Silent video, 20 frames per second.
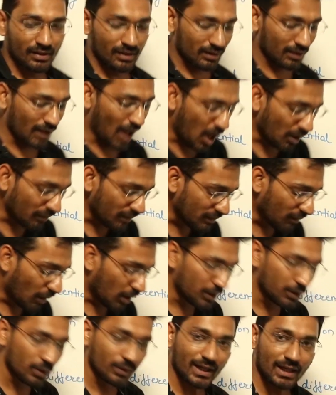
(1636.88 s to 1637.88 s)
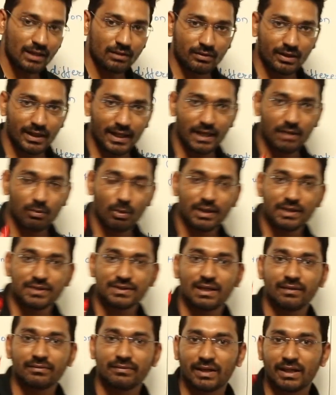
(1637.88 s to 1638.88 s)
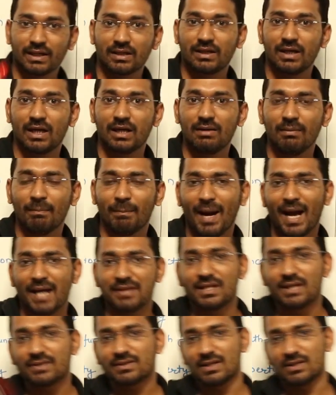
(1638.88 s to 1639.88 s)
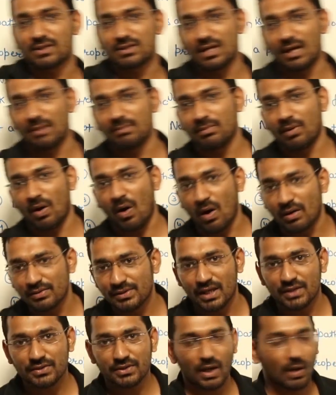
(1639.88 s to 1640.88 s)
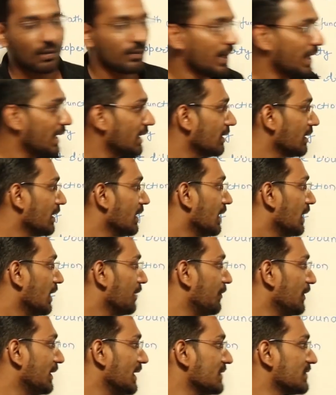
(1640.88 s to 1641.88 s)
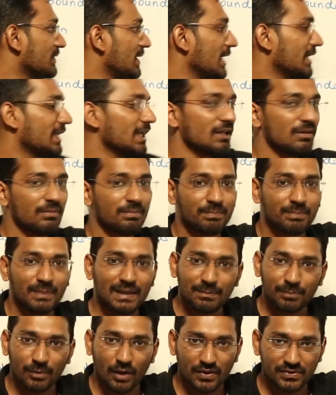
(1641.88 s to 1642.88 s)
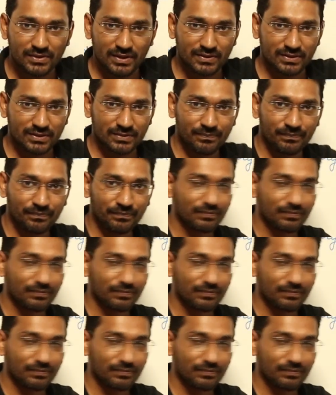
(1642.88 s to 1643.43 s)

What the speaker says: Now we want to calculate what is the work done by the system on the surrounding if it is taking B process.